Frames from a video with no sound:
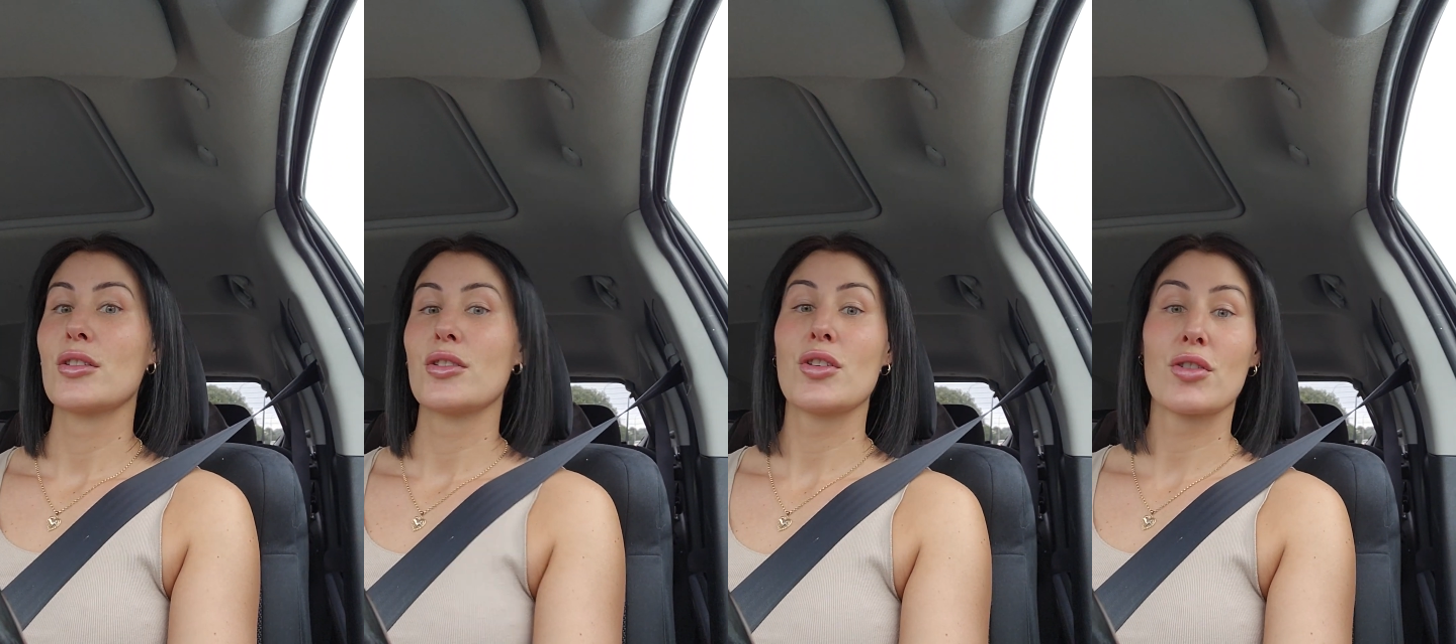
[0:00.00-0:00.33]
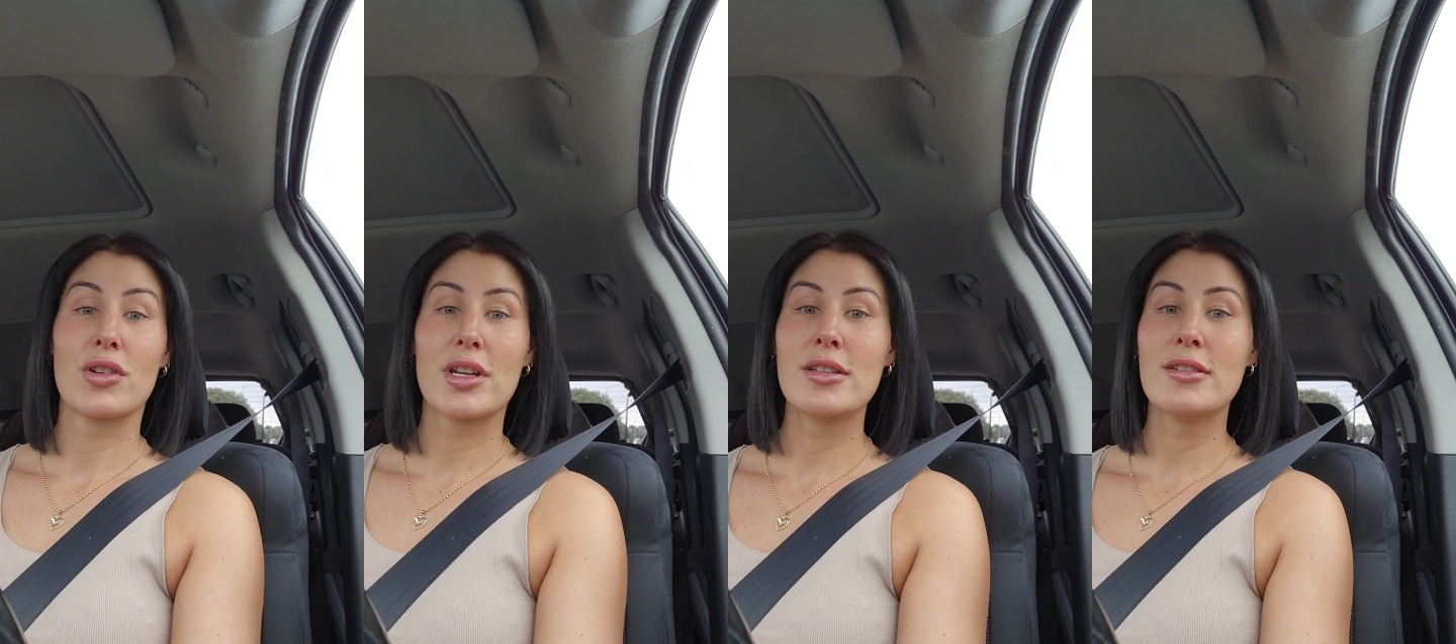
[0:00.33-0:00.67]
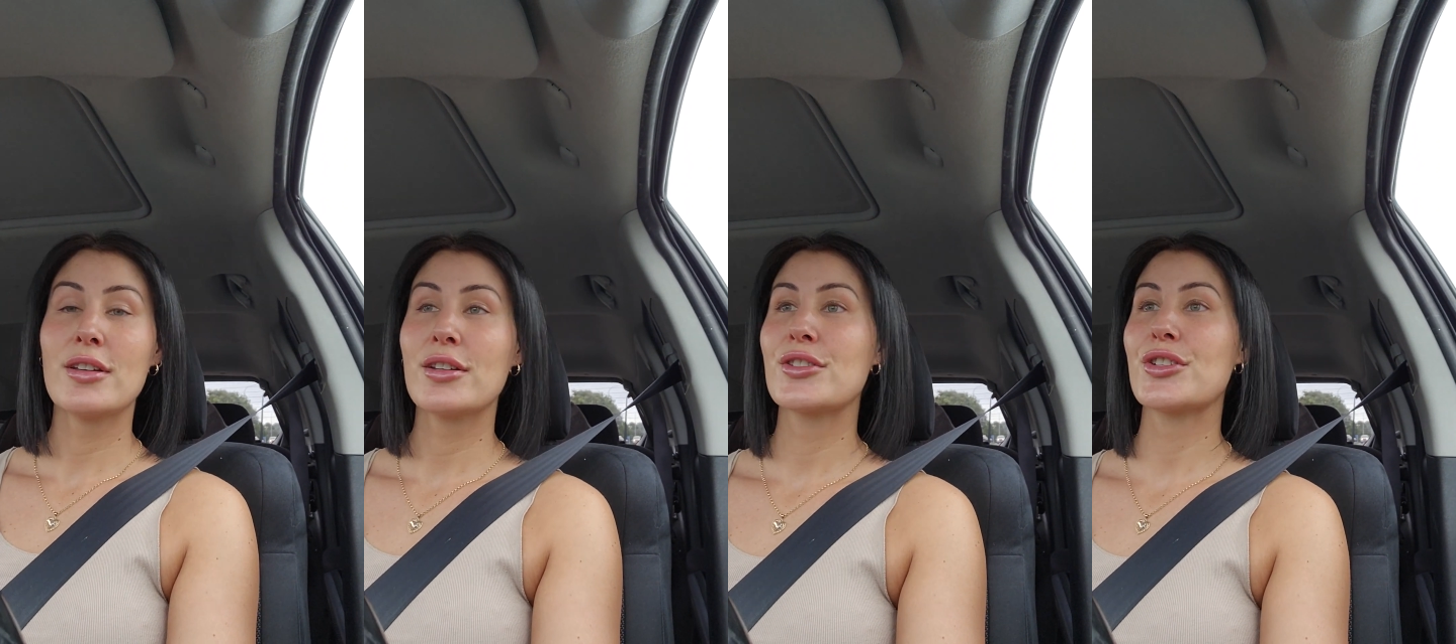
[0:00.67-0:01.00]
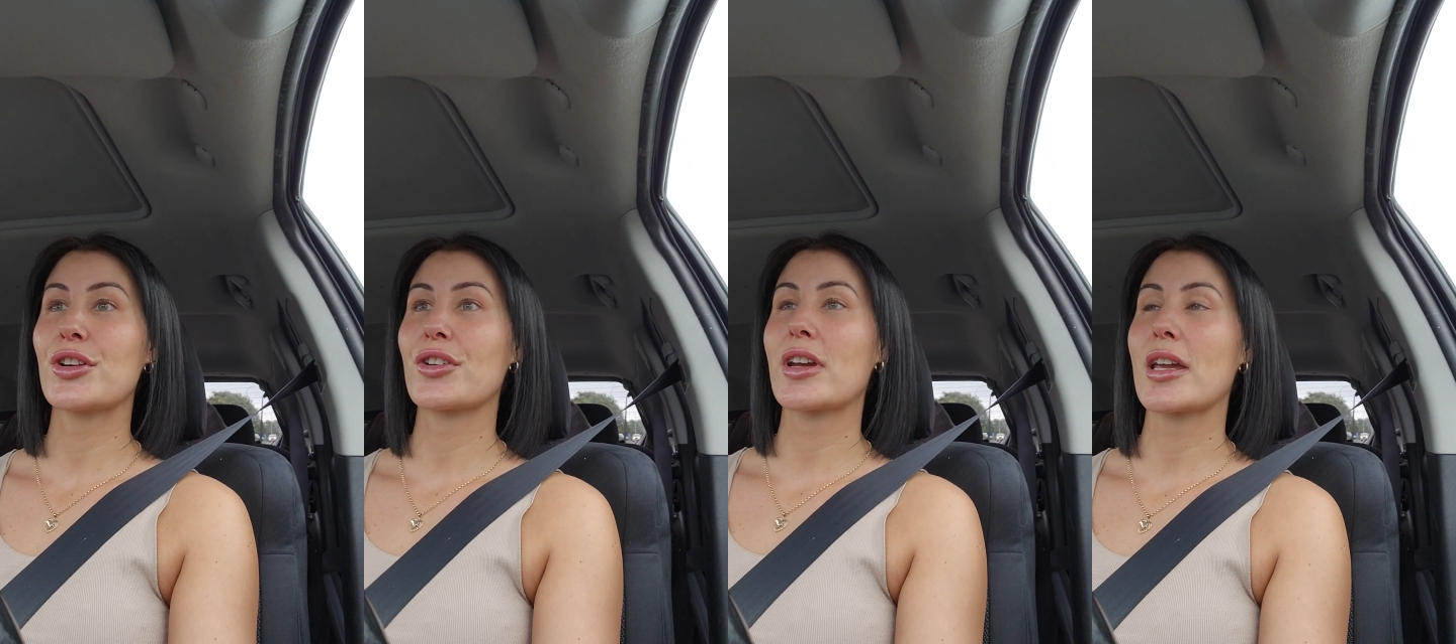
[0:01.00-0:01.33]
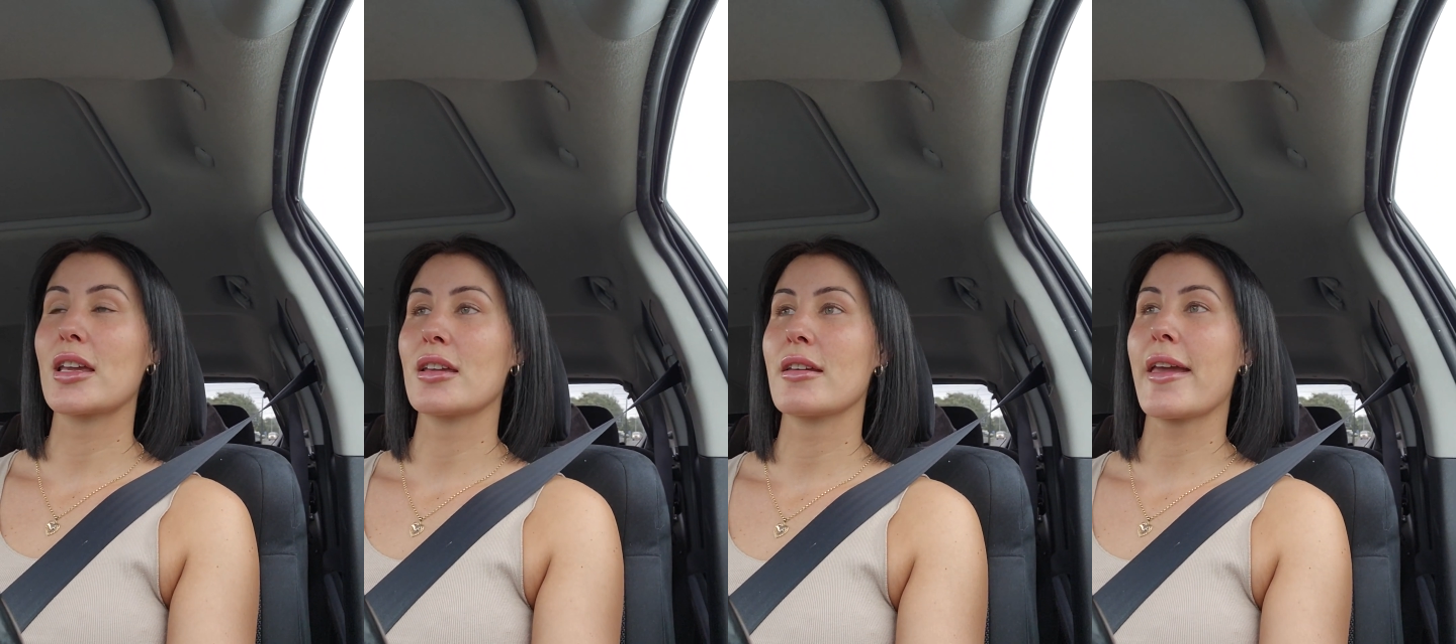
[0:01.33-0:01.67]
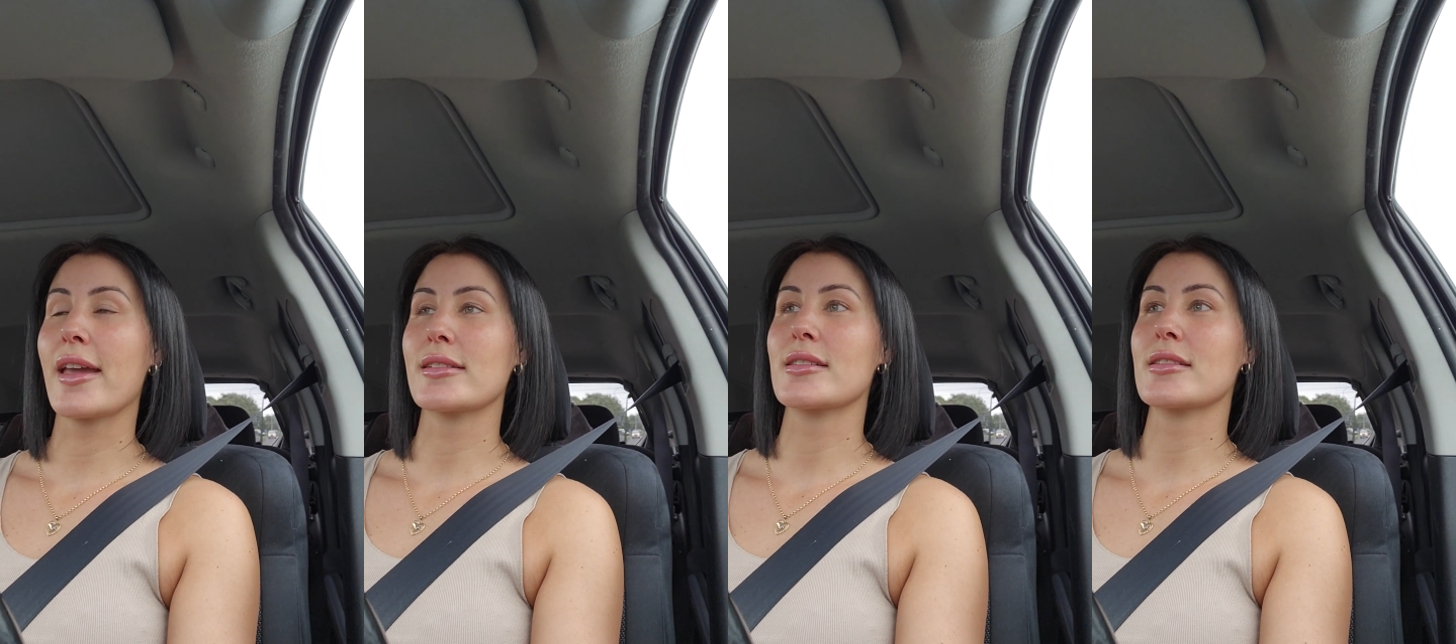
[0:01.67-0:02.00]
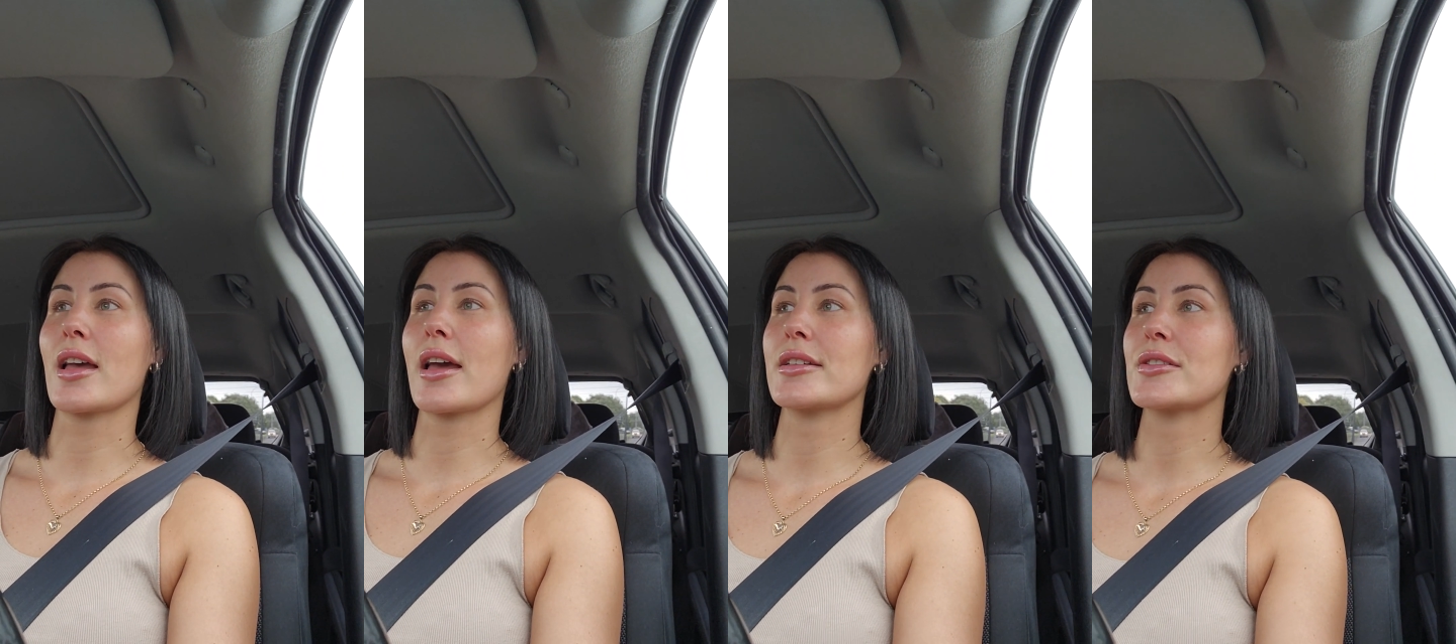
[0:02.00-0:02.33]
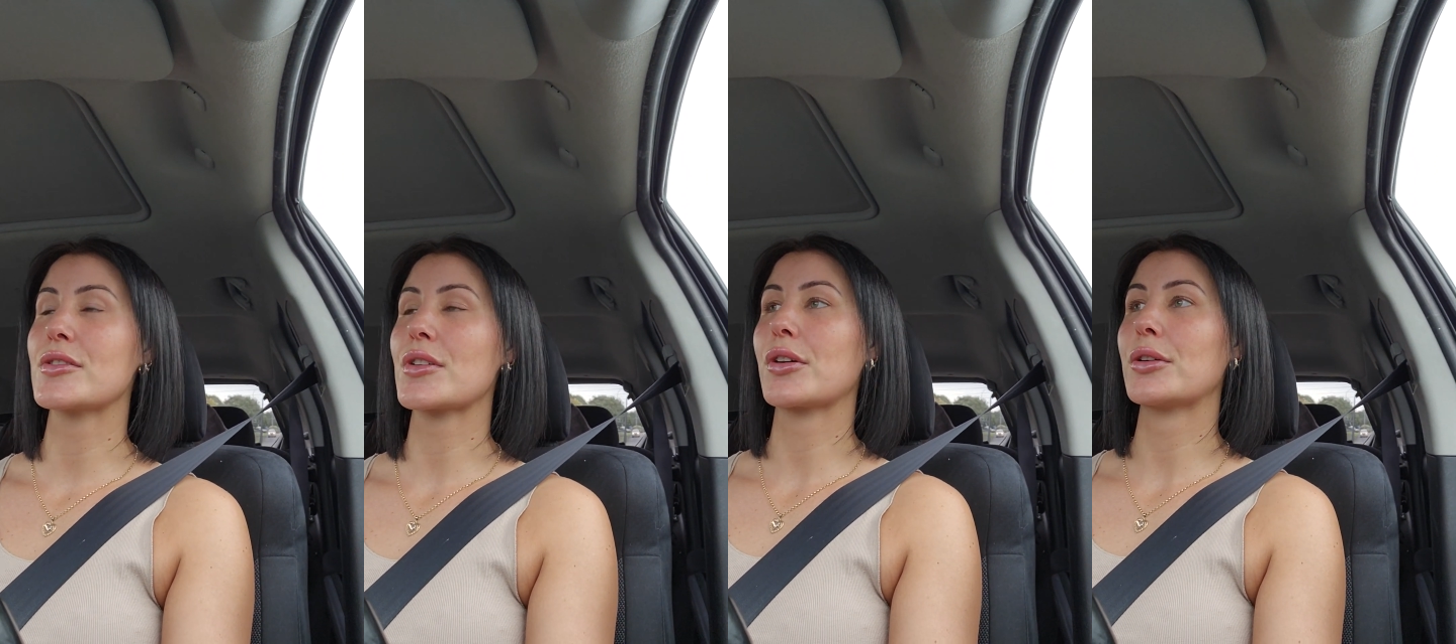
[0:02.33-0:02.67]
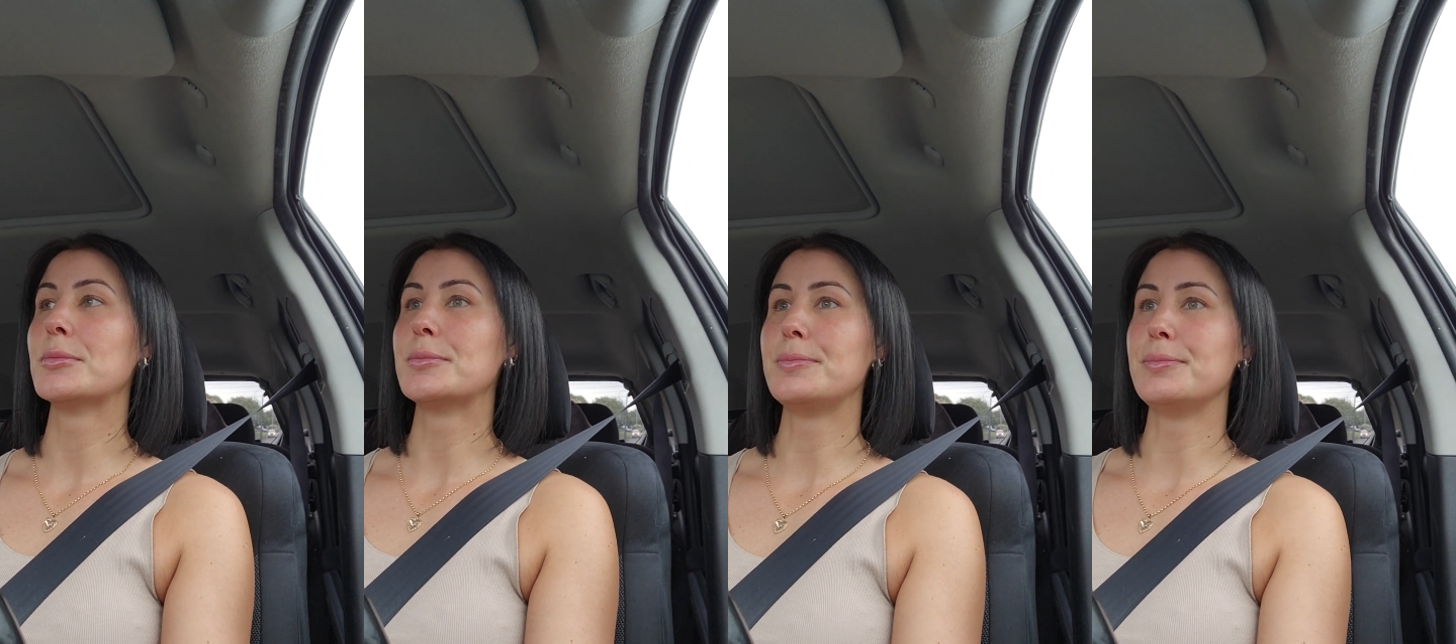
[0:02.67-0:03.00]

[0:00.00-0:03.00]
urine during exercise. So